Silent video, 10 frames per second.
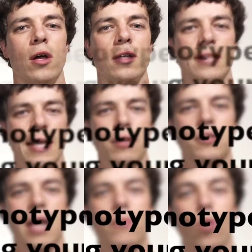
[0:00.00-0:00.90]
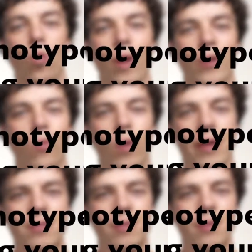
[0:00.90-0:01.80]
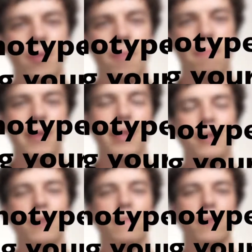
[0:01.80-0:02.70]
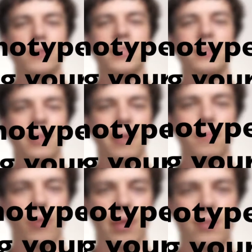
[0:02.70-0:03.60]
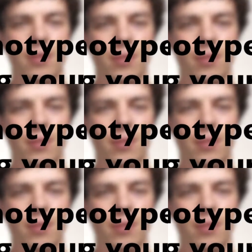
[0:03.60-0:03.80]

Cyanotype 101, Making Your First Sun Print.